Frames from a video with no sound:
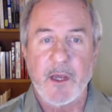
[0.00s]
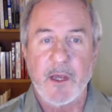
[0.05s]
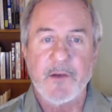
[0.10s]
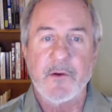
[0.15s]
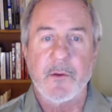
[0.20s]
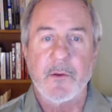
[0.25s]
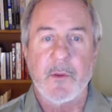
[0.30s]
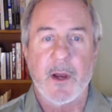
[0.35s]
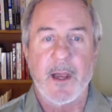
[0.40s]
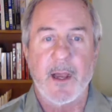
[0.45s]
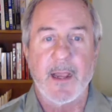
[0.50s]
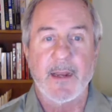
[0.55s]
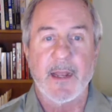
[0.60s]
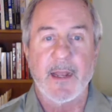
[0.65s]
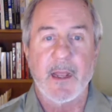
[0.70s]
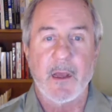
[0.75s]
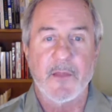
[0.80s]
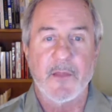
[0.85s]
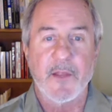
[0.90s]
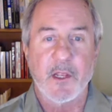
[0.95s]
undermine
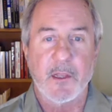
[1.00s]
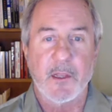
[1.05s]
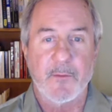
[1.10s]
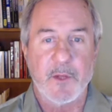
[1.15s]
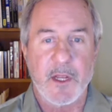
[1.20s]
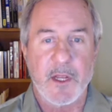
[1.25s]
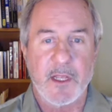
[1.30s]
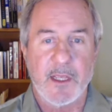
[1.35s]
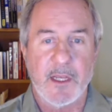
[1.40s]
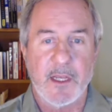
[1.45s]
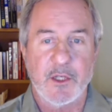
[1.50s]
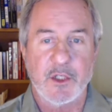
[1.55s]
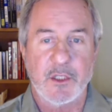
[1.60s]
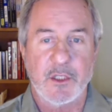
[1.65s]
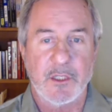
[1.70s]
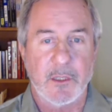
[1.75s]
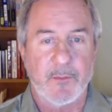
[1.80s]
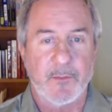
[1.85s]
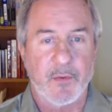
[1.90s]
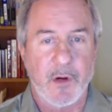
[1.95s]
healthy
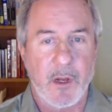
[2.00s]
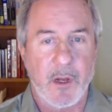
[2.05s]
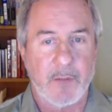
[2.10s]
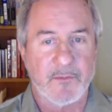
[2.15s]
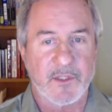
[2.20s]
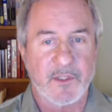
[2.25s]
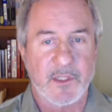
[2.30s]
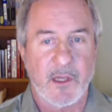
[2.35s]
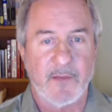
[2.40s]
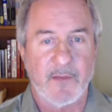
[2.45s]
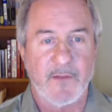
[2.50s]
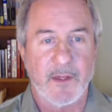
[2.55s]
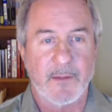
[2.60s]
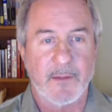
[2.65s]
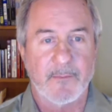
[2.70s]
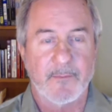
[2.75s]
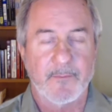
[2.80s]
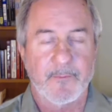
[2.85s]
communication and problem solving.